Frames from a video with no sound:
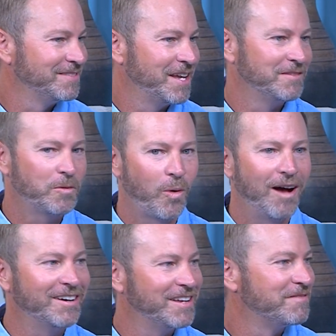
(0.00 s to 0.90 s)
and
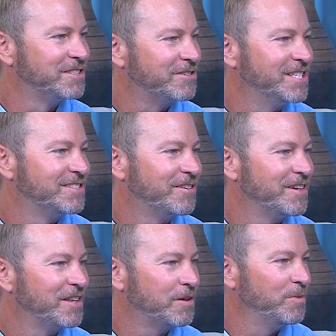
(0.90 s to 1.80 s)
quality of the trees that are
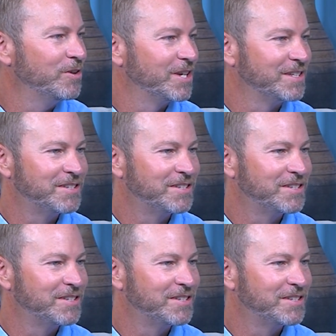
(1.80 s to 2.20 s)
in the community.